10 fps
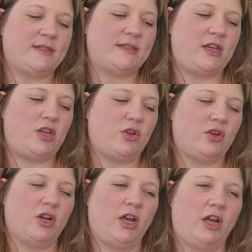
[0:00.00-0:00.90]
to see
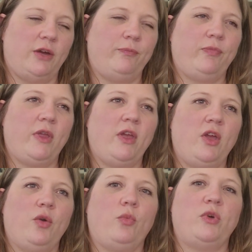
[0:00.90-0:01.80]
your
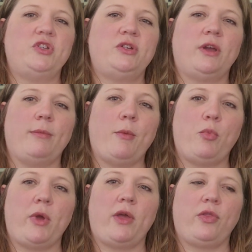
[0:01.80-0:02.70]
what you come up
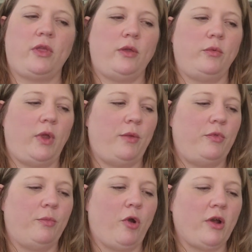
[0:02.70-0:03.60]
with and
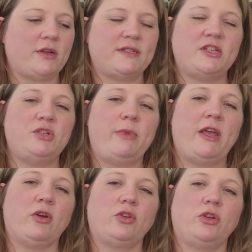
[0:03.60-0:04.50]
the progress that you
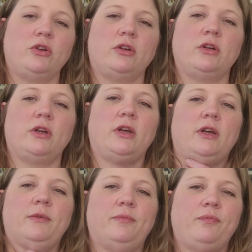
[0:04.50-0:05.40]
make on your
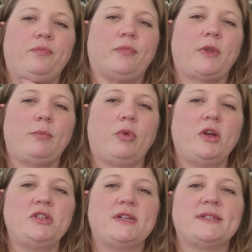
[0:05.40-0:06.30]

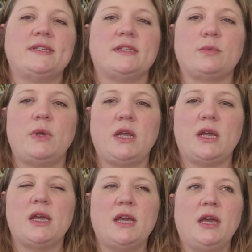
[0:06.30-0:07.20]
projects this
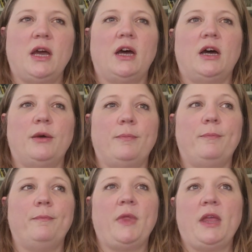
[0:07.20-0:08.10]
week.
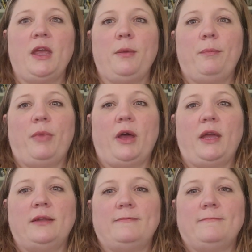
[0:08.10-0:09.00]
But